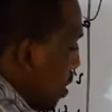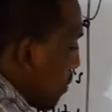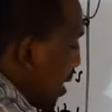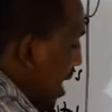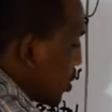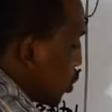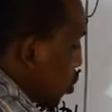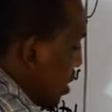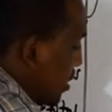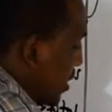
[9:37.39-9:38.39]
plus
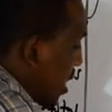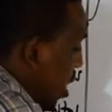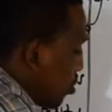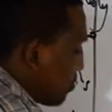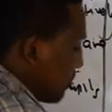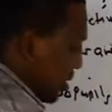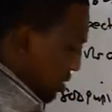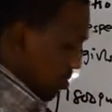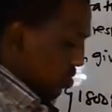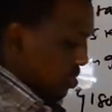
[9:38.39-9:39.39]
20 now.
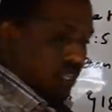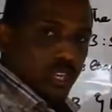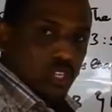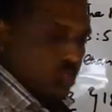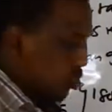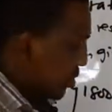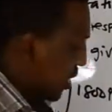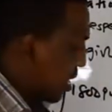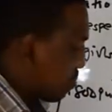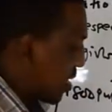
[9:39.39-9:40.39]
So
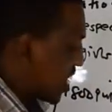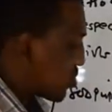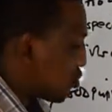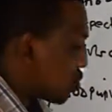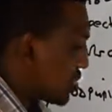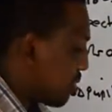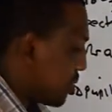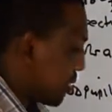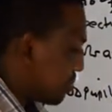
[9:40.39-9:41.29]
3 plus 4, 7.